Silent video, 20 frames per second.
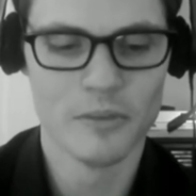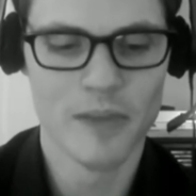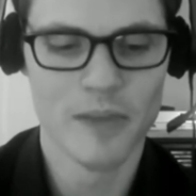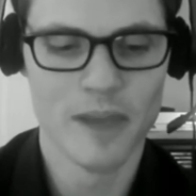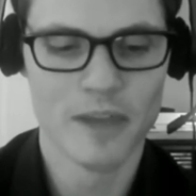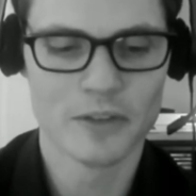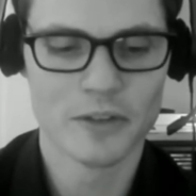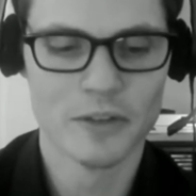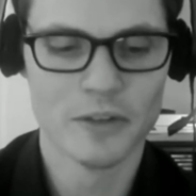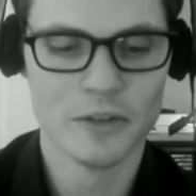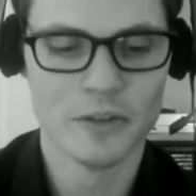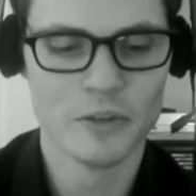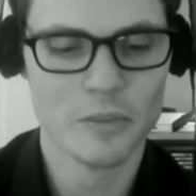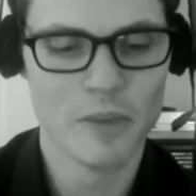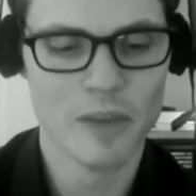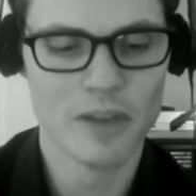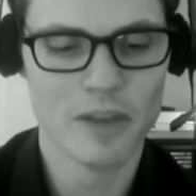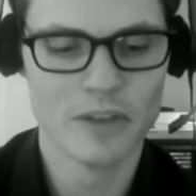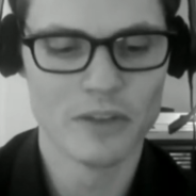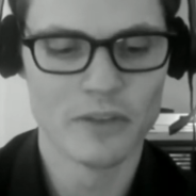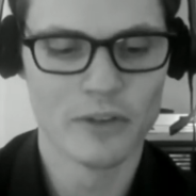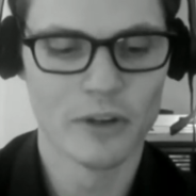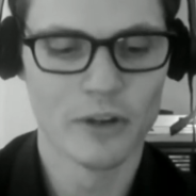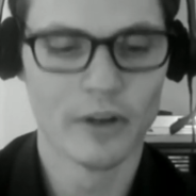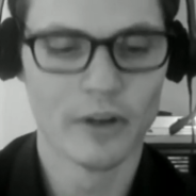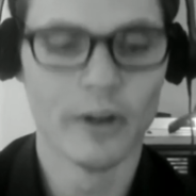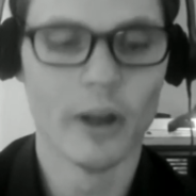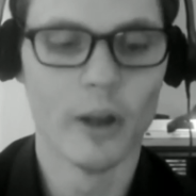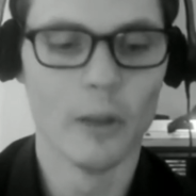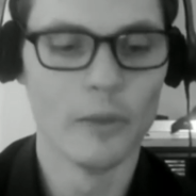Ambassador, who's amazing for
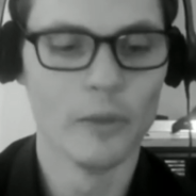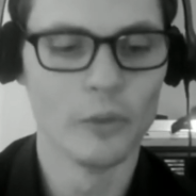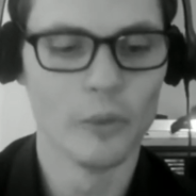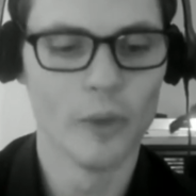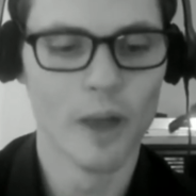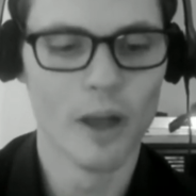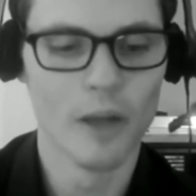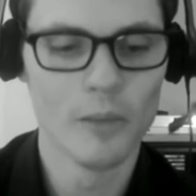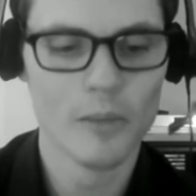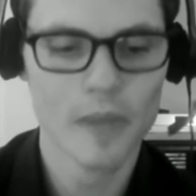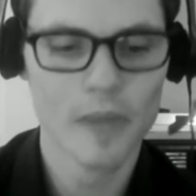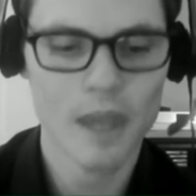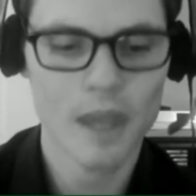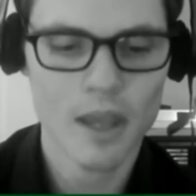her help as well.